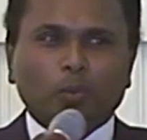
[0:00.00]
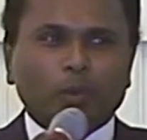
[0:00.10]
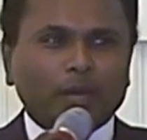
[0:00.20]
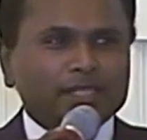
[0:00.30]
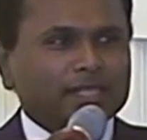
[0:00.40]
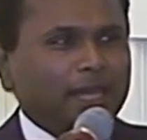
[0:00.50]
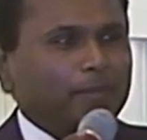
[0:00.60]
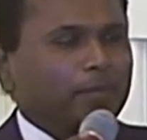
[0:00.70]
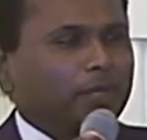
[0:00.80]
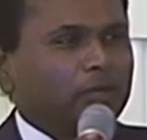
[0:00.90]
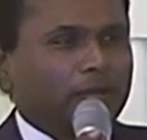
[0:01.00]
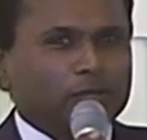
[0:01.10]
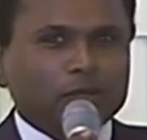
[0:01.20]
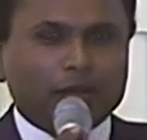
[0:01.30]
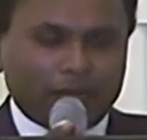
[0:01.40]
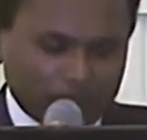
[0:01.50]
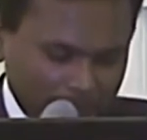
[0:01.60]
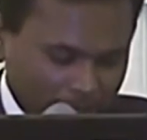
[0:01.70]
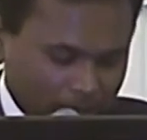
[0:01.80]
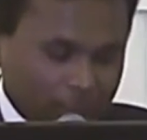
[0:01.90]
What's happening? You guys don't like
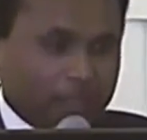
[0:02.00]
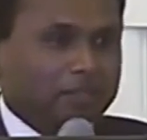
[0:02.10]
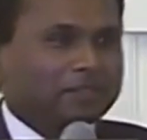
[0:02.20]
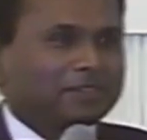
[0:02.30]
me already?